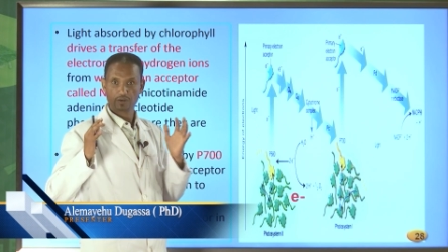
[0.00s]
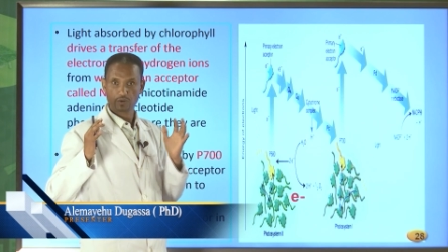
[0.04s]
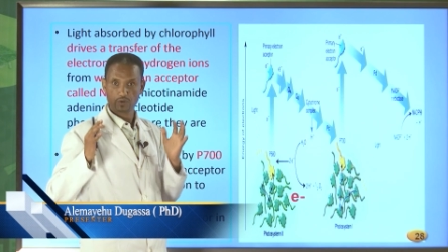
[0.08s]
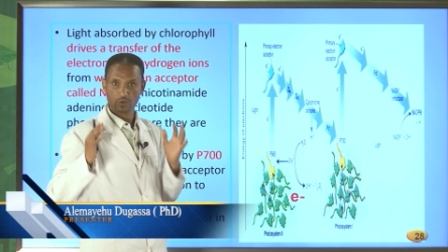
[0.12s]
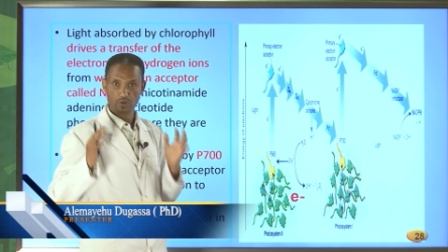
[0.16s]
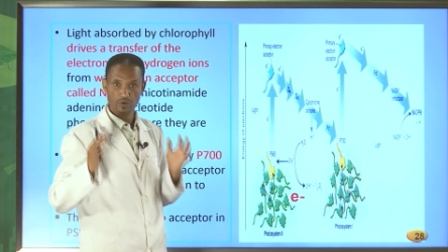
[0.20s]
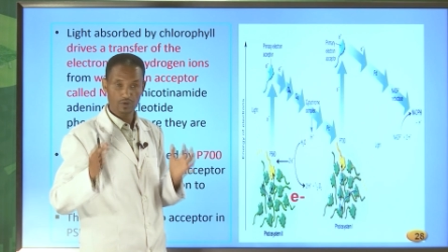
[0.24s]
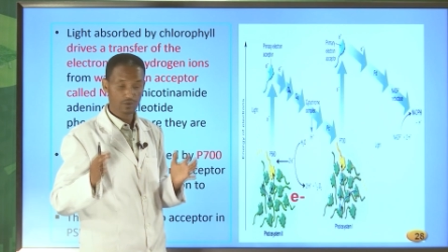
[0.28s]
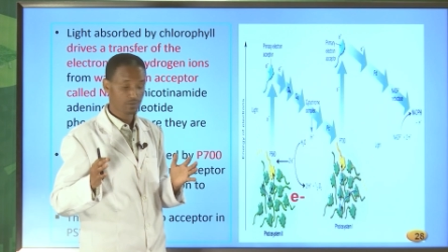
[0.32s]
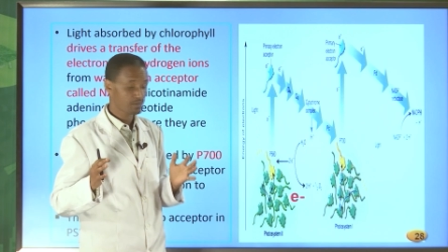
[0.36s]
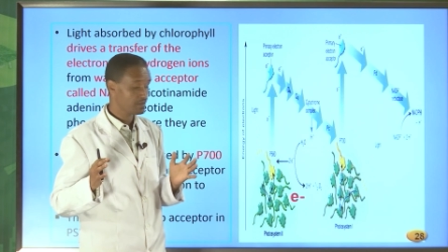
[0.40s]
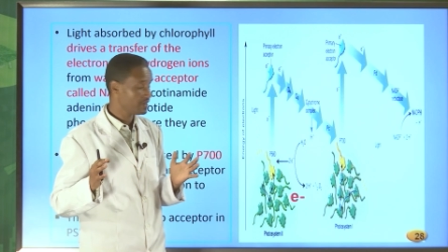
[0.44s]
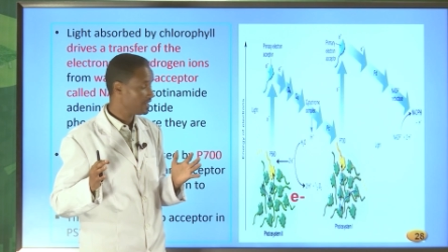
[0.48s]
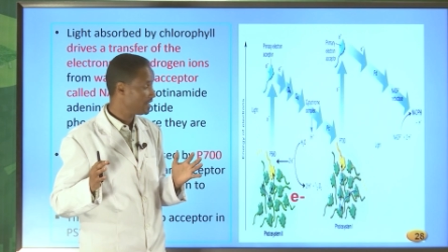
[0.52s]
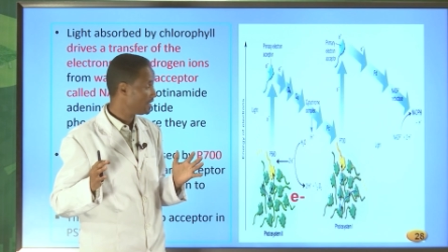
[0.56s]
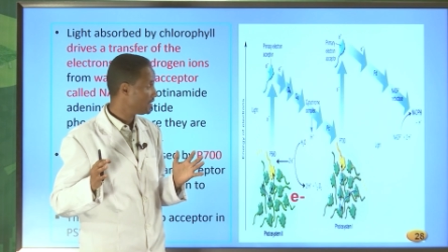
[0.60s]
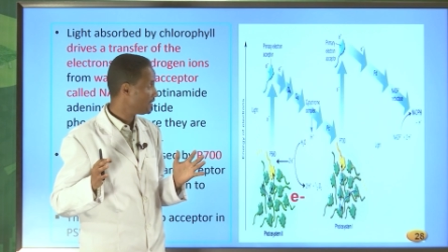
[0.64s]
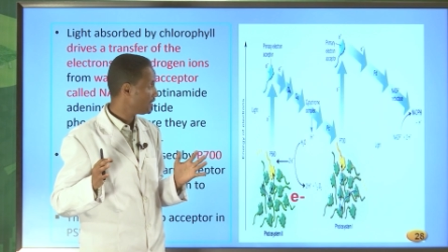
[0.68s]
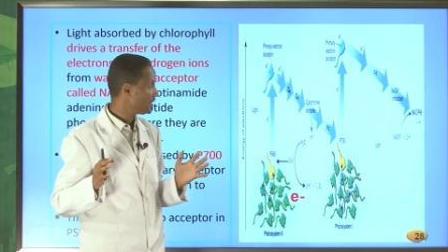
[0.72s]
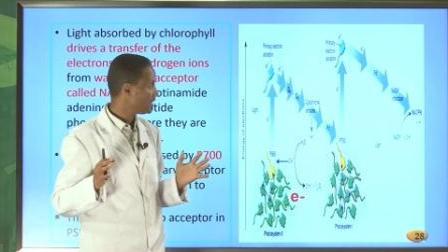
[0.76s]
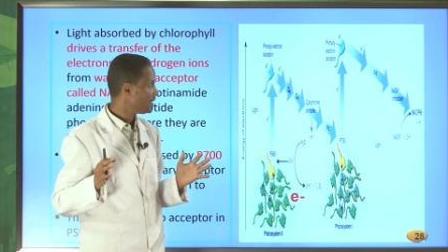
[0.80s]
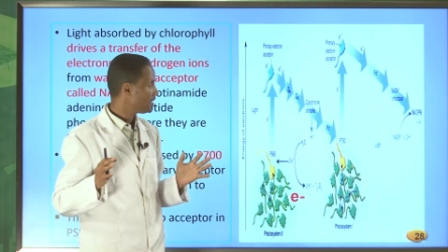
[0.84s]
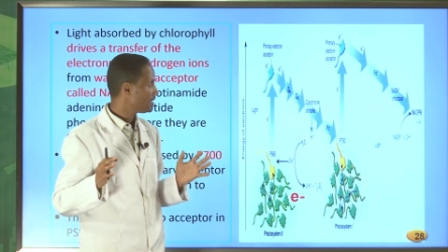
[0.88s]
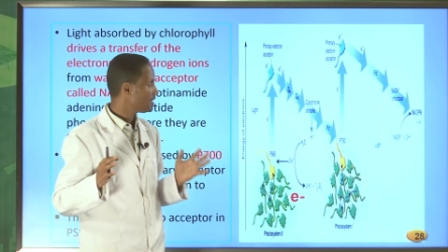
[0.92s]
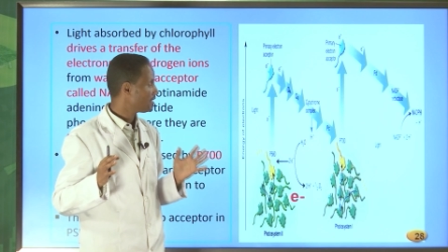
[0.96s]
could be
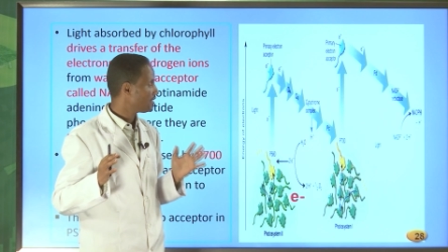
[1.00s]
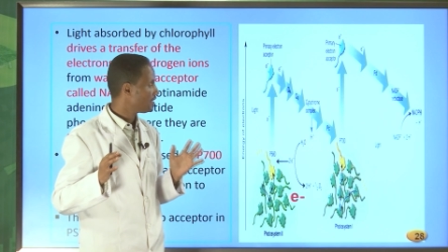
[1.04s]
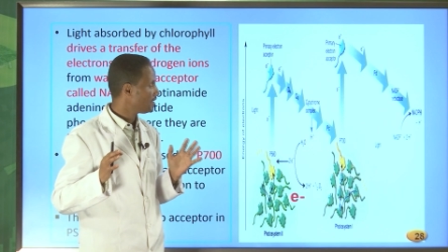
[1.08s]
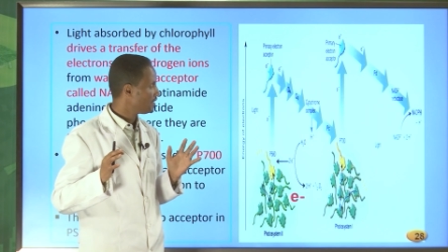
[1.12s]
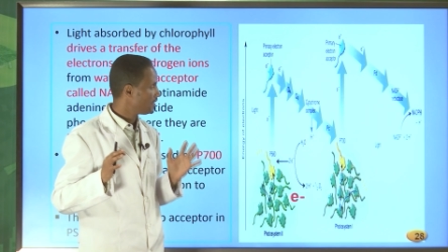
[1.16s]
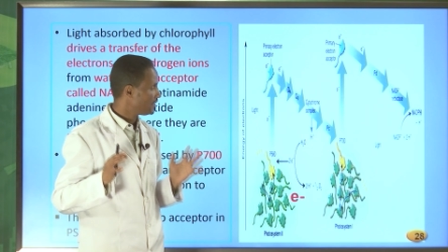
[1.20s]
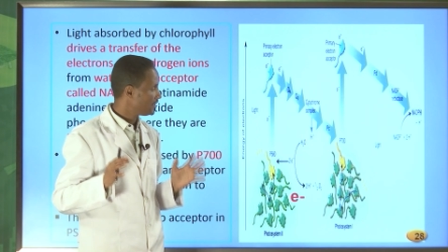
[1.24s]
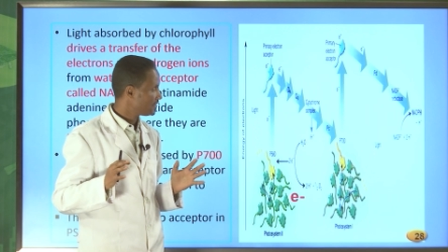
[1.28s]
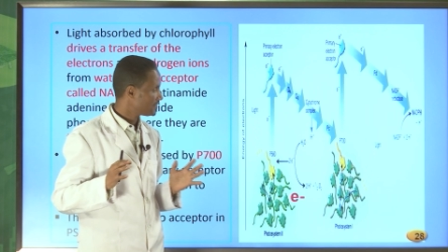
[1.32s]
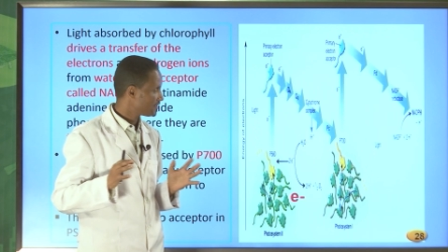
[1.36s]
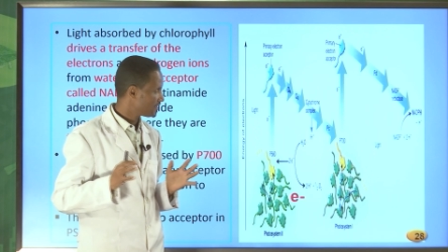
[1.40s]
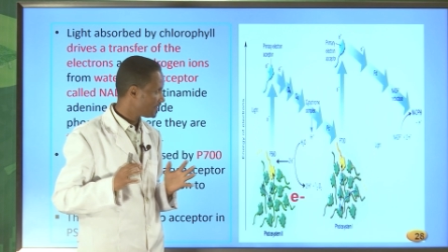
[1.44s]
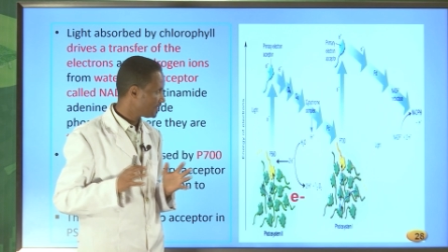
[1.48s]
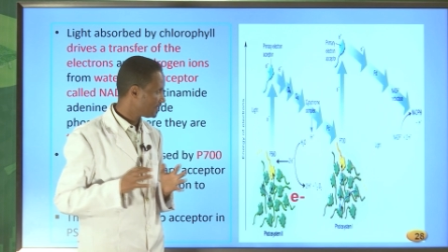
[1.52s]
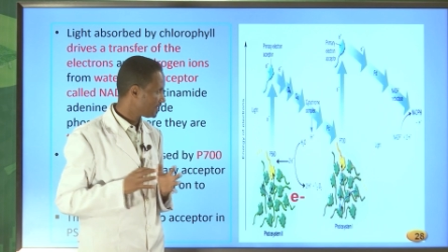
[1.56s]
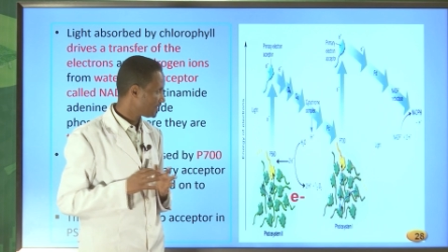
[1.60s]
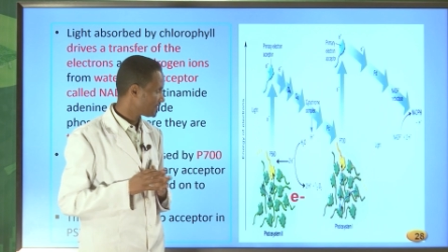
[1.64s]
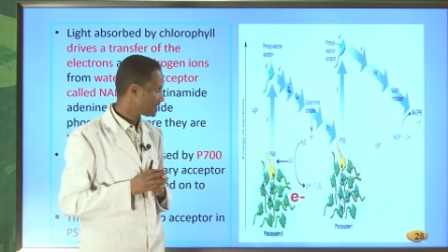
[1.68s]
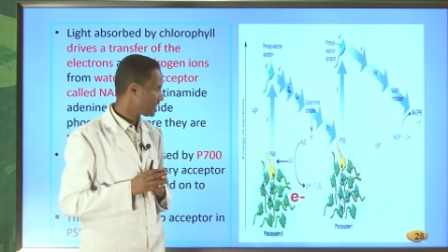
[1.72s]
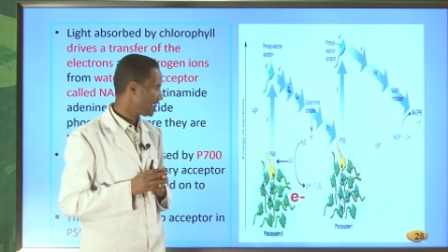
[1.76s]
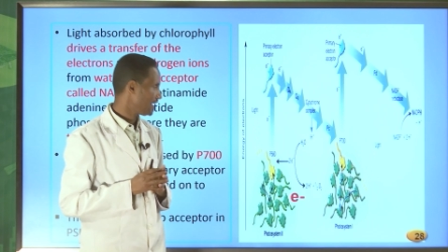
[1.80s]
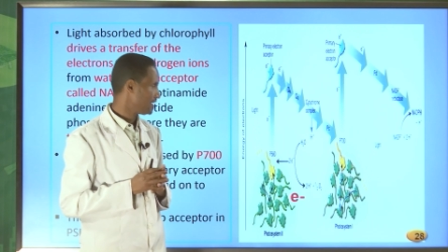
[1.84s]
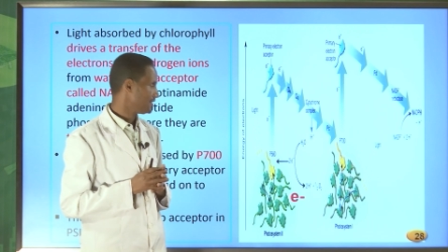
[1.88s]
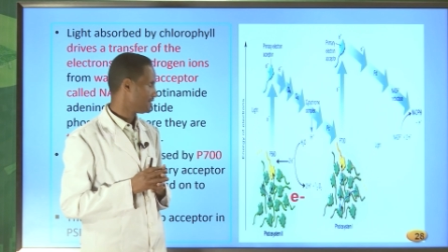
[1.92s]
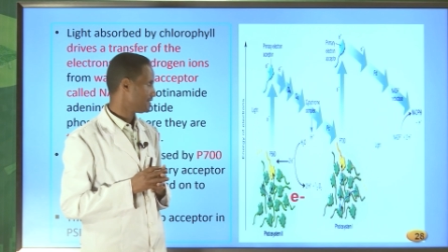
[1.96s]
uh,
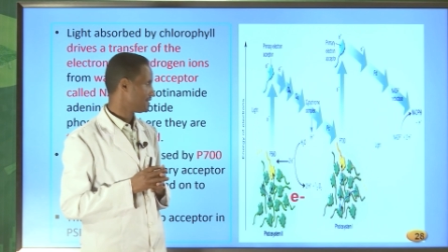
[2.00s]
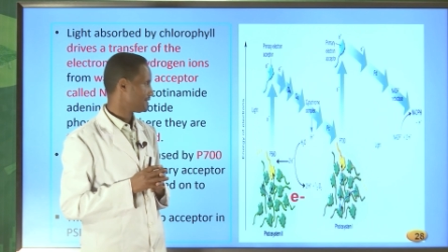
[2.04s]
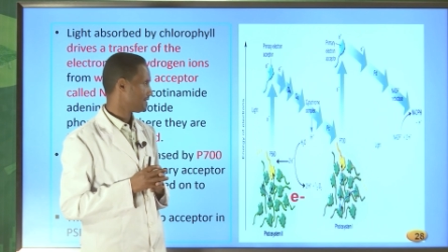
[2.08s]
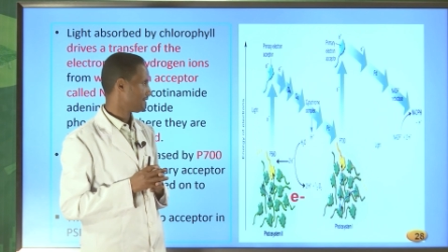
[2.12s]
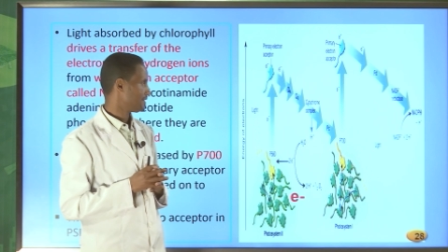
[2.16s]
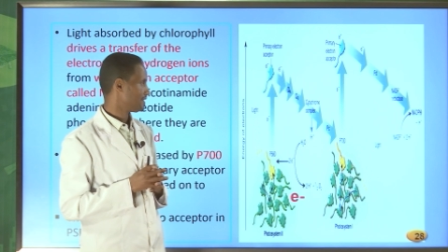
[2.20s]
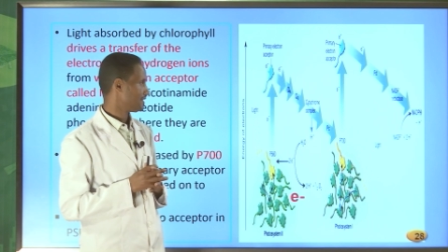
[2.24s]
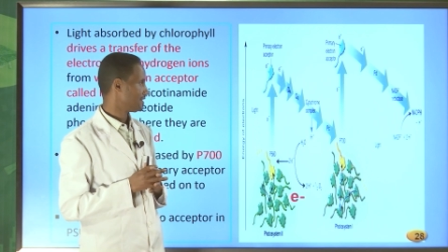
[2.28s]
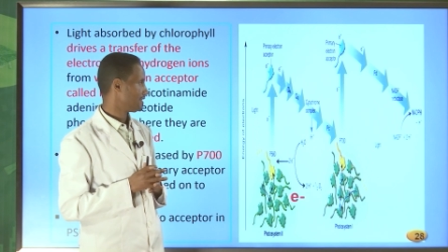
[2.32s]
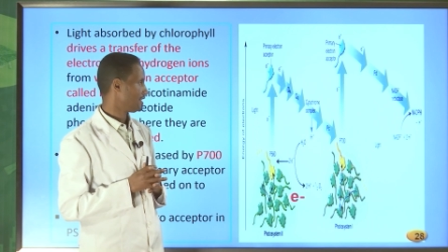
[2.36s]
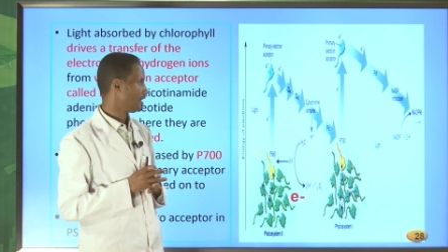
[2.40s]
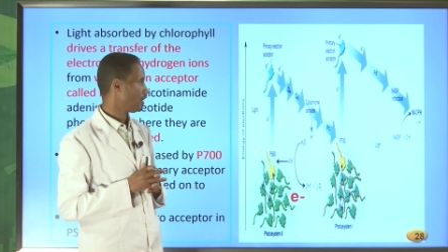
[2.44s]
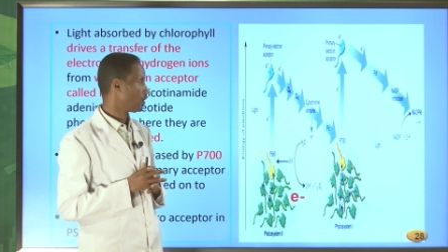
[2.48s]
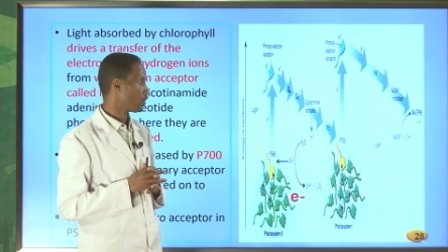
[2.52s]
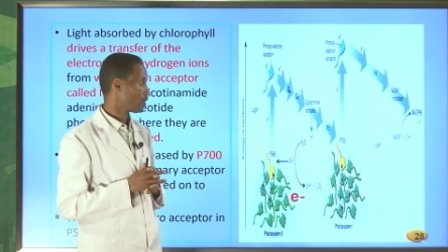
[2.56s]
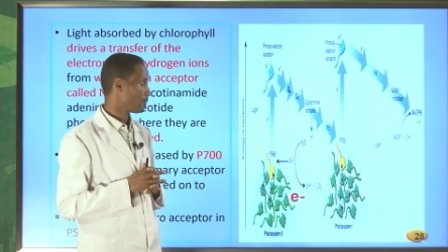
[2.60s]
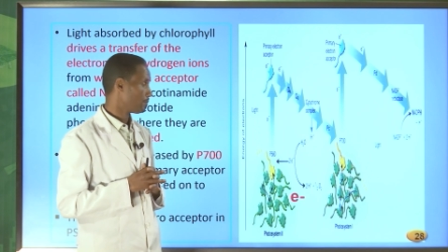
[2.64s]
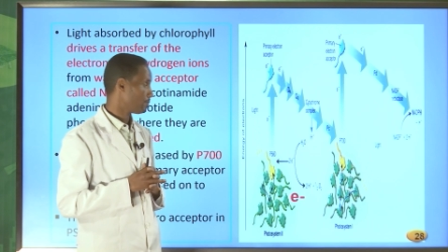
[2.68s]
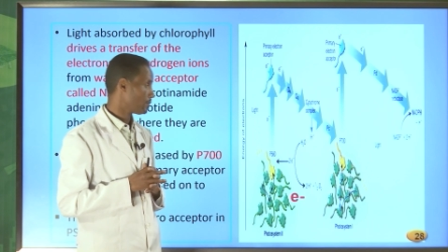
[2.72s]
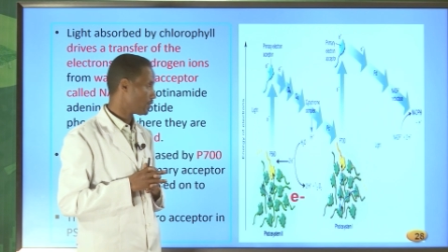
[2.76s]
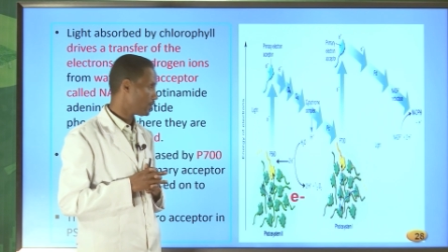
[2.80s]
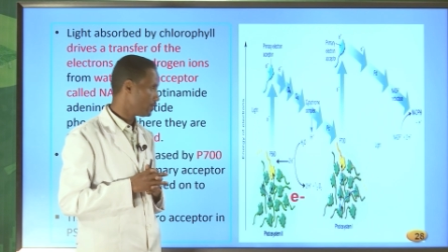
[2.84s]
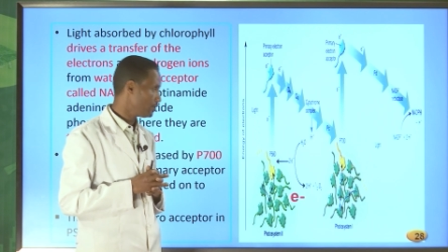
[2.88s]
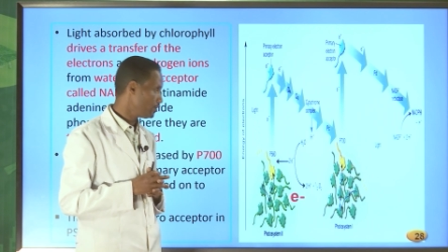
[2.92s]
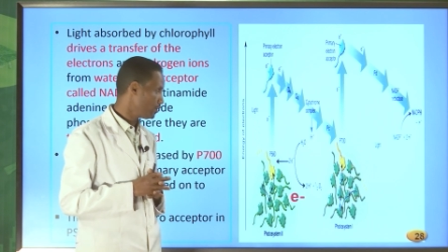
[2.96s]
synthesized or
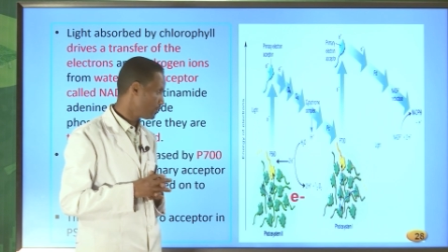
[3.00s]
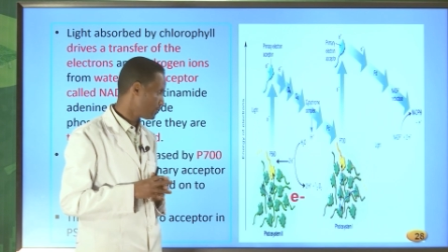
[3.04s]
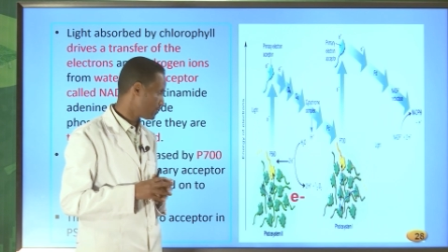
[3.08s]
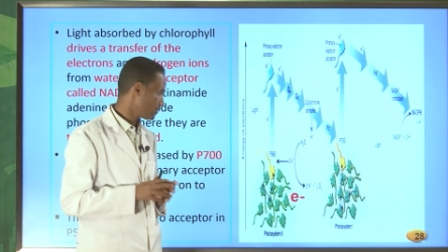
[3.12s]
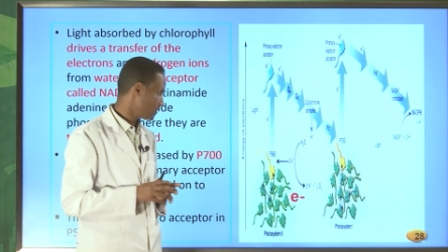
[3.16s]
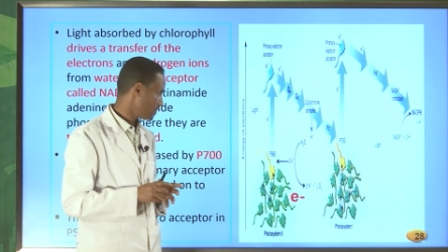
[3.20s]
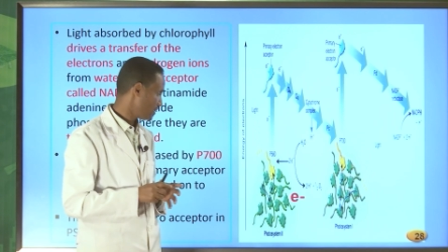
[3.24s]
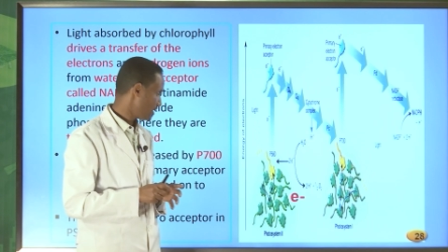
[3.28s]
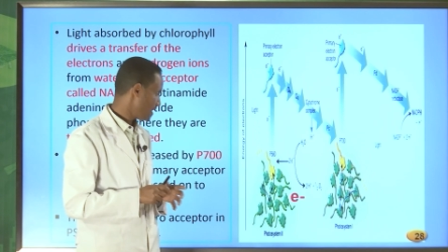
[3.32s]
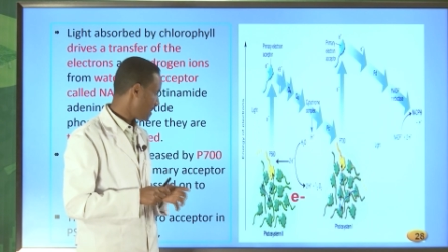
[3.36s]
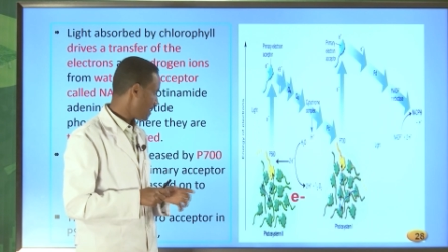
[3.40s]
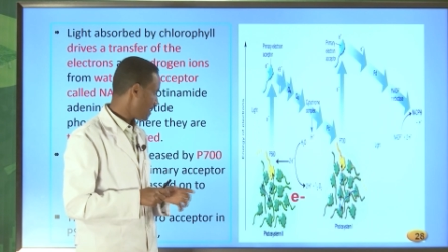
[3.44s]
produced.